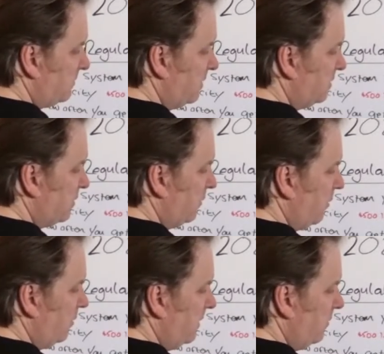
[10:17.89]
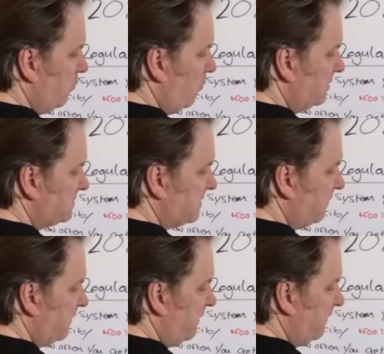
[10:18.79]
Do you do it only once
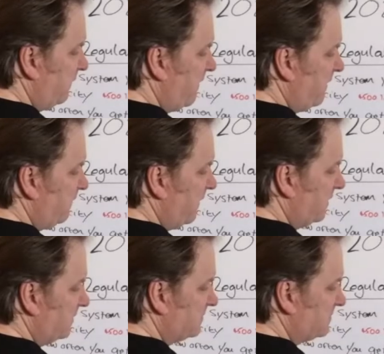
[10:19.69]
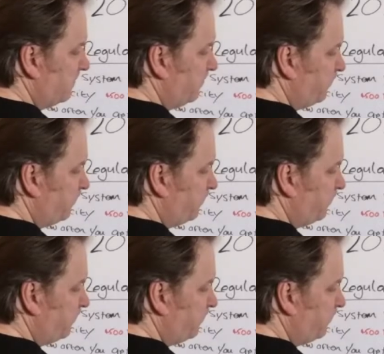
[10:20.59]
every five years?